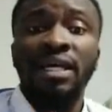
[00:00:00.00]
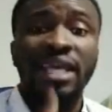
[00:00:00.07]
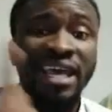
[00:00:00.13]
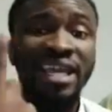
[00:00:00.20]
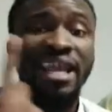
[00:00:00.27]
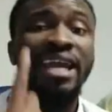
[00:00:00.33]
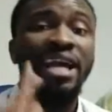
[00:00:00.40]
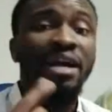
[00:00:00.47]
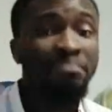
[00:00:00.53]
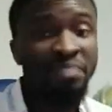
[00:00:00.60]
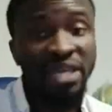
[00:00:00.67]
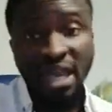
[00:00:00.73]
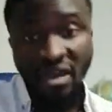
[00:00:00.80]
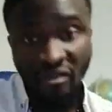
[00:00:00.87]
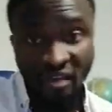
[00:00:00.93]
and I can
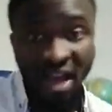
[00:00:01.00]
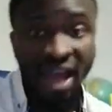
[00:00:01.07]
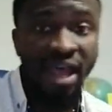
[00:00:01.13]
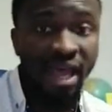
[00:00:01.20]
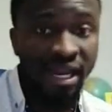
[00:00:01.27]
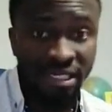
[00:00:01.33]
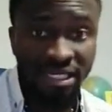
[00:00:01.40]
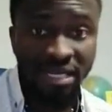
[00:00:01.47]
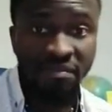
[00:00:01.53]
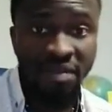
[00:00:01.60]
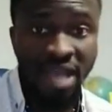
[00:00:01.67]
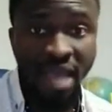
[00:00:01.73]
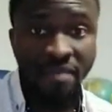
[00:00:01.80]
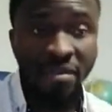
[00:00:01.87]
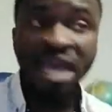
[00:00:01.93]
be a father at the same
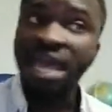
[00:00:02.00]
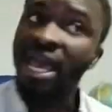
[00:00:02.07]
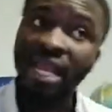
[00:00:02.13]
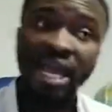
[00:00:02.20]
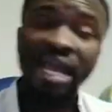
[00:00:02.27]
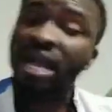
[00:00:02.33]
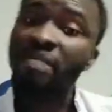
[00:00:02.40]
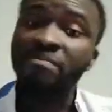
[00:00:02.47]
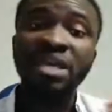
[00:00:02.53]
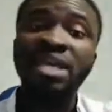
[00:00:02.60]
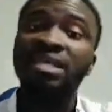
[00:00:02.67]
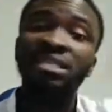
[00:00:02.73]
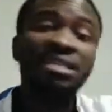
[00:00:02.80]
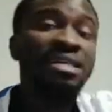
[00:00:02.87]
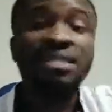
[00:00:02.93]
time, and I can be
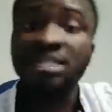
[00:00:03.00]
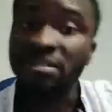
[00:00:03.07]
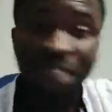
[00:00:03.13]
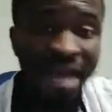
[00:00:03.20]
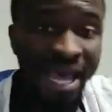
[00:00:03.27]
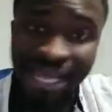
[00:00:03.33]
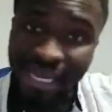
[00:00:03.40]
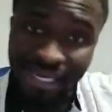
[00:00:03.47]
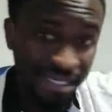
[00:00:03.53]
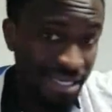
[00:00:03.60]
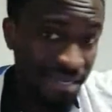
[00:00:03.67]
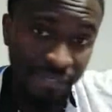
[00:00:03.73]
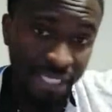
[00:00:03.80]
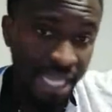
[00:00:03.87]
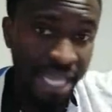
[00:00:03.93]
a salesman at the
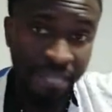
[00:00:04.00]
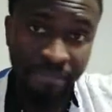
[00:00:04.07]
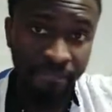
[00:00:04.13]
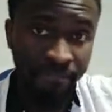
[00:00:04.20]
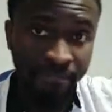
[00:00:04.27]
same time.